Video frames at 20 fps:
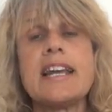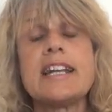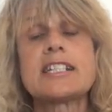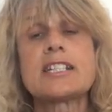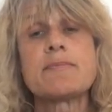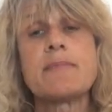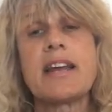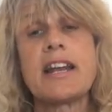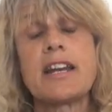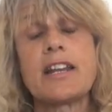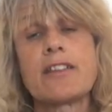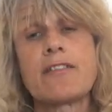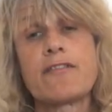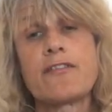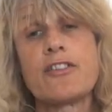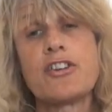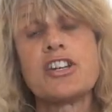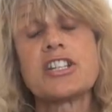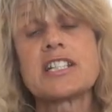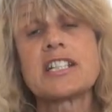it's Mary the
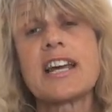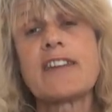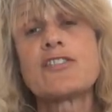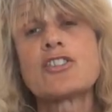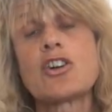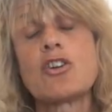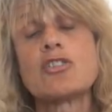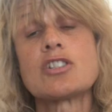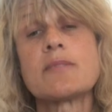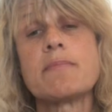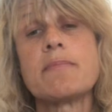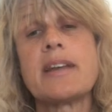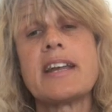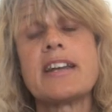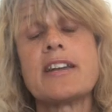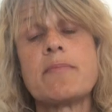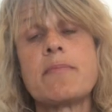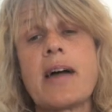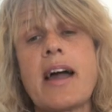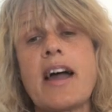First, and I've chosen
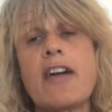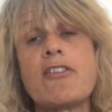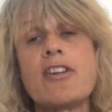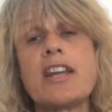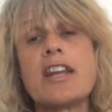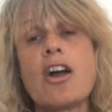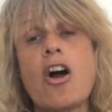Mary Berry